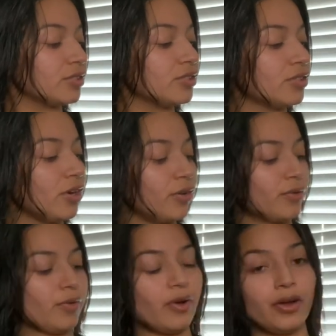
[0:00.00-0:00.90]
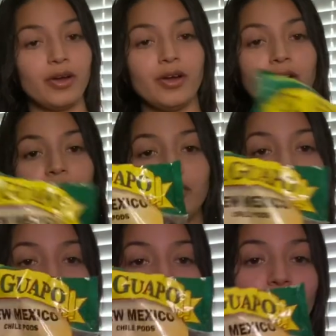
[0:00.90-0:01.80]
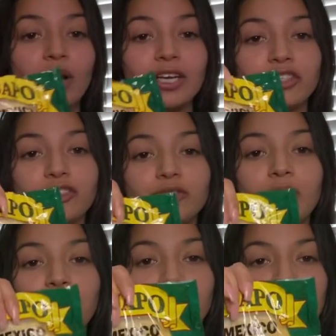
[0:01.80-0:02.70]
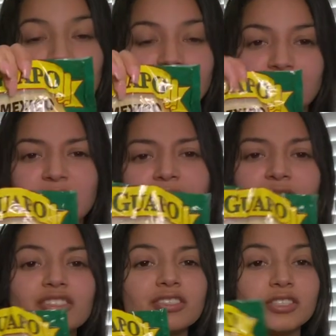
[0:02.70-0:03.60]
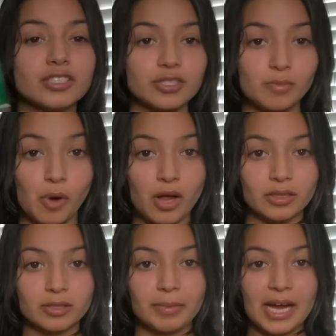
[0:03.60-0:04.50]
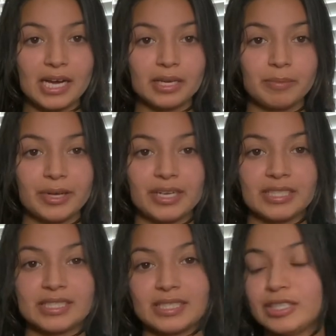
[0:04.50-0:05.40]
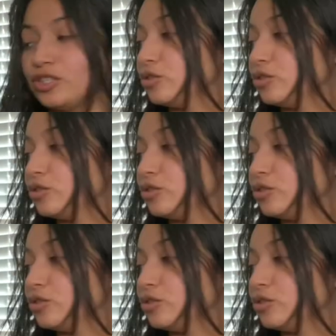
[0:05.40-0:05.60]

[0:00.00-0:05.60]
So you're gonna wanna do a bag. This is actually a smaller bag, but it's the New